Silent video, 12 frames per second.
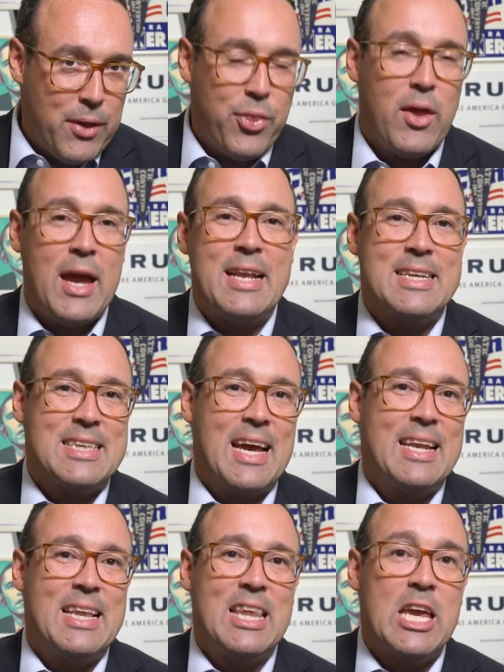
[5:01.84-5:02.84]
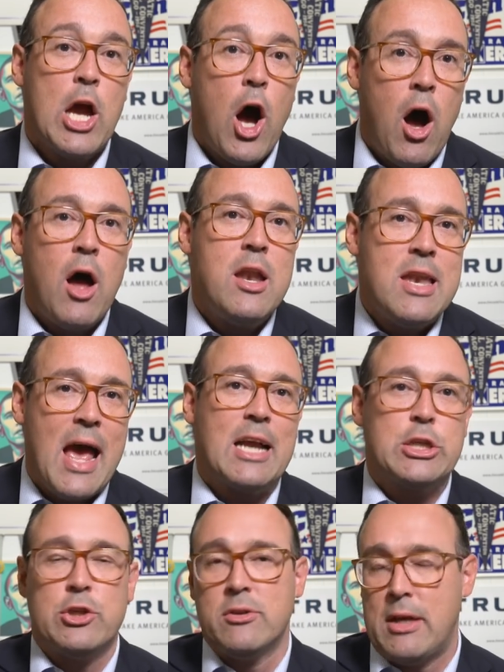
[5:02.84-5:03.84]
with a decidedly
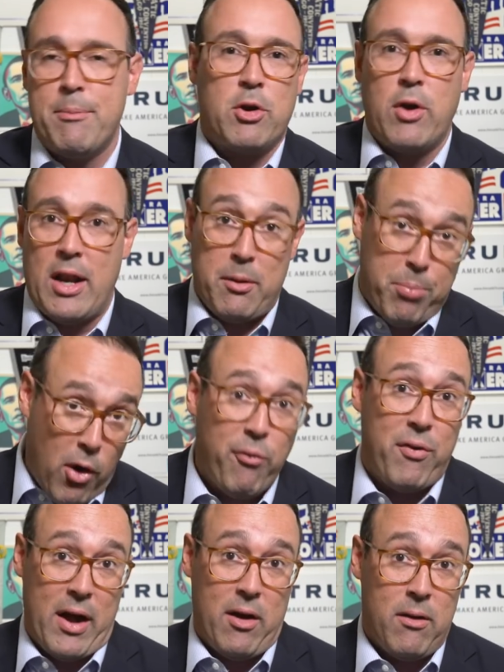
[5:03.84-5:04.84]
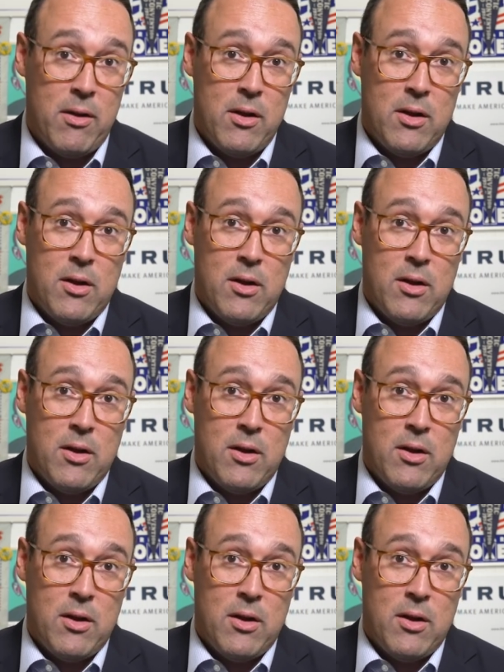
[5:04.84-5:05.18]
un-national Democratic profile.